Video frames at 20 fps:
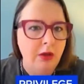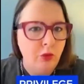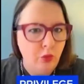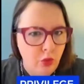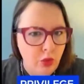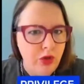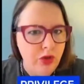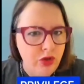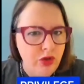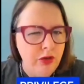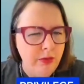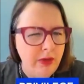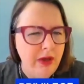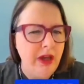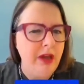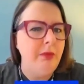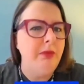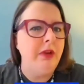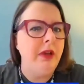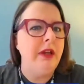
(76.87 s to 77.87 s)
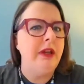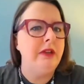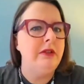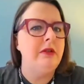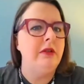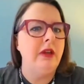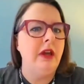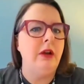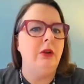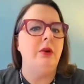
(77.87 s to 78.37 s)
Would you be able to
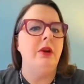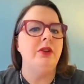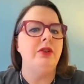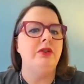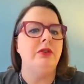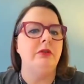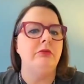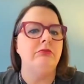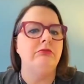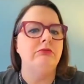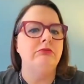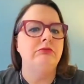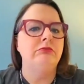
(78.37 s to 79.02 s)
answer that question?